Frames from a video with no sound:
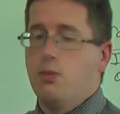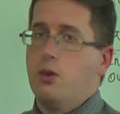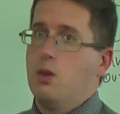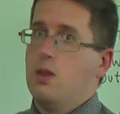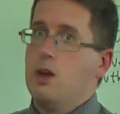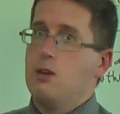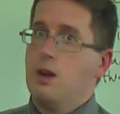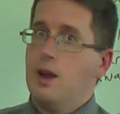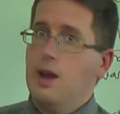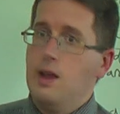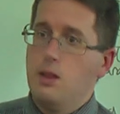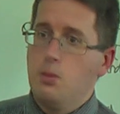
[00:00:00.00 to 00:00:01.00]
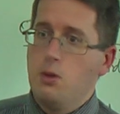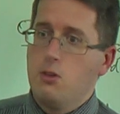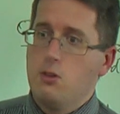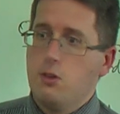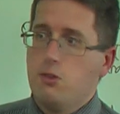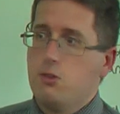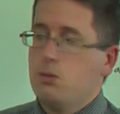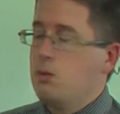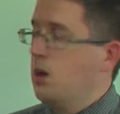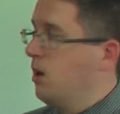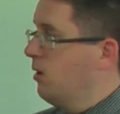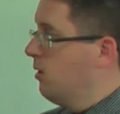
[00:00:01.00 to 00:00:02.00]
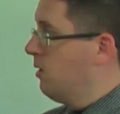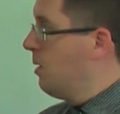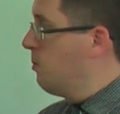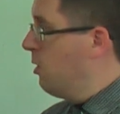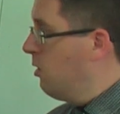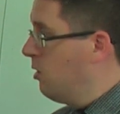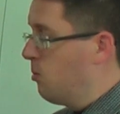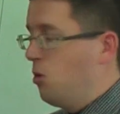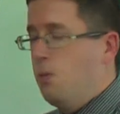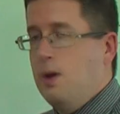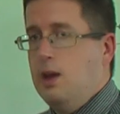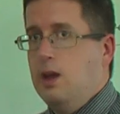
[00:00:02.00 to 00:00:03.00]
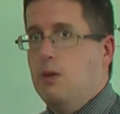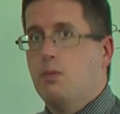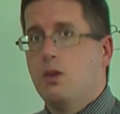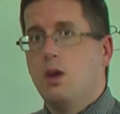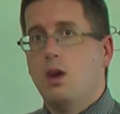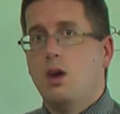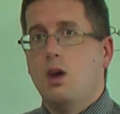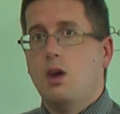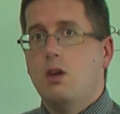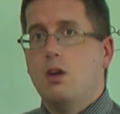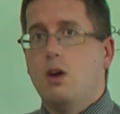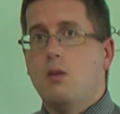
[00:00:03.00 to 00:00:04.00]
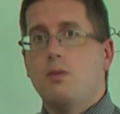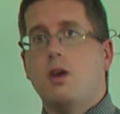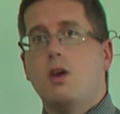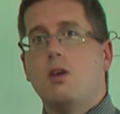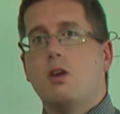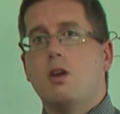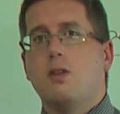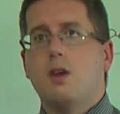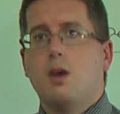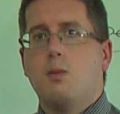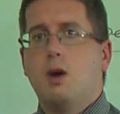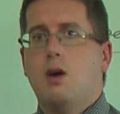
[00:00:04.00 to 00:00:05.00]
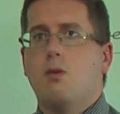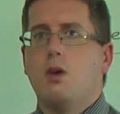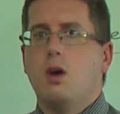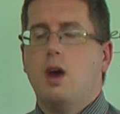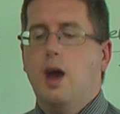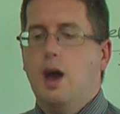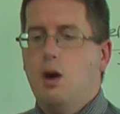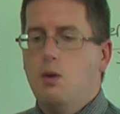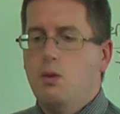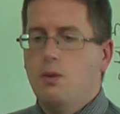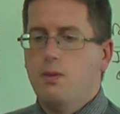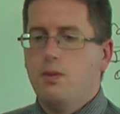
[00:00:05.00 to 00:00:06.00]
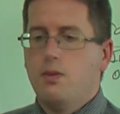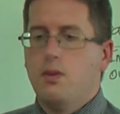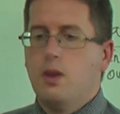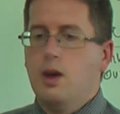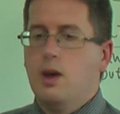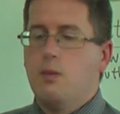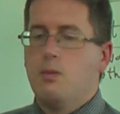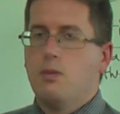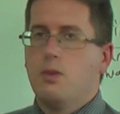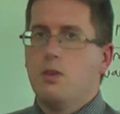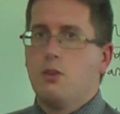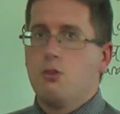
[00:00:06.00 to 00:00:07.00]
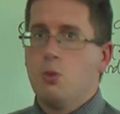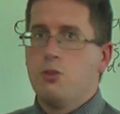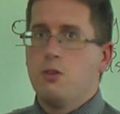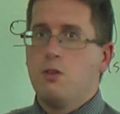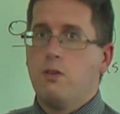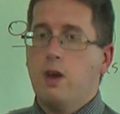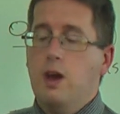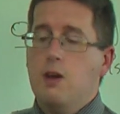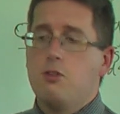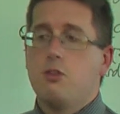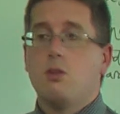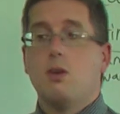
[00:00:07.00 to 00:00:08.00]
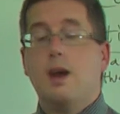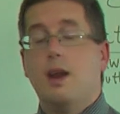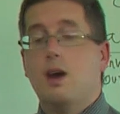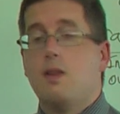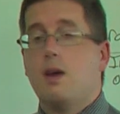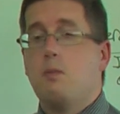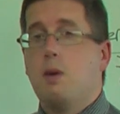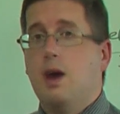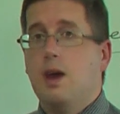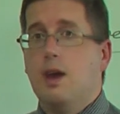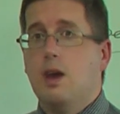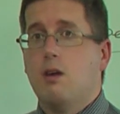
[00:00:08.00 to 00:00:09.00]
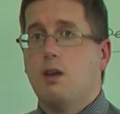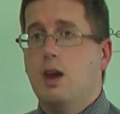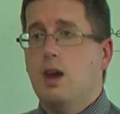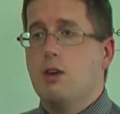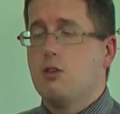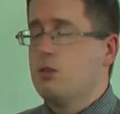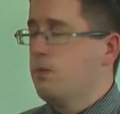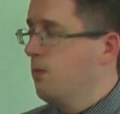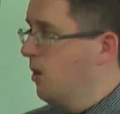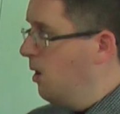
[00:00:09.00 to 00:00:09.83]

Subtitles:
Could they delay the purchase? Could they borrow more money? Got to think about how the sources of cash and how they're paying out cash.